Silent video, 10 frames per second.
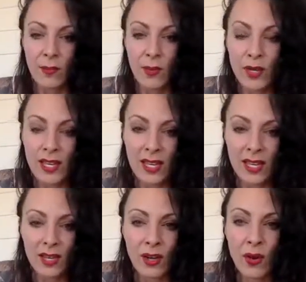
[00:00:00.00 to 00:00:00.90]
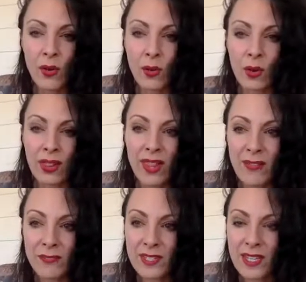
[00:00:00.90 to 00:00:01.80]
put in or
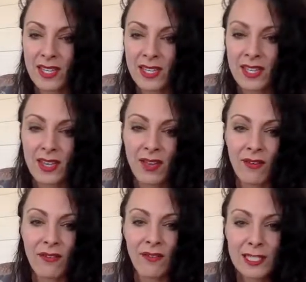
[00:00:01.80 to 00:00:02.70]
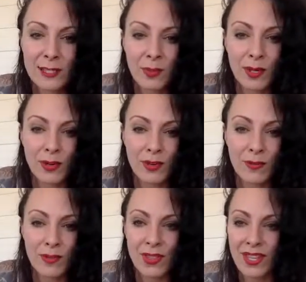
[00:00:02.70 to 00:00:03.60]
left in a Facebook
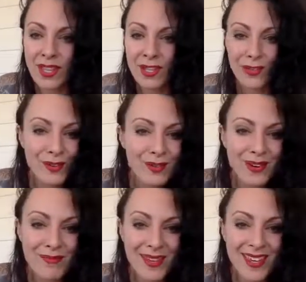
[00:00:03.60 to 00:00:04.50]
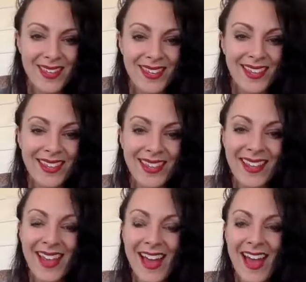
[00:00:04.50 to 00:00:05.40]
group that you don't want to be in,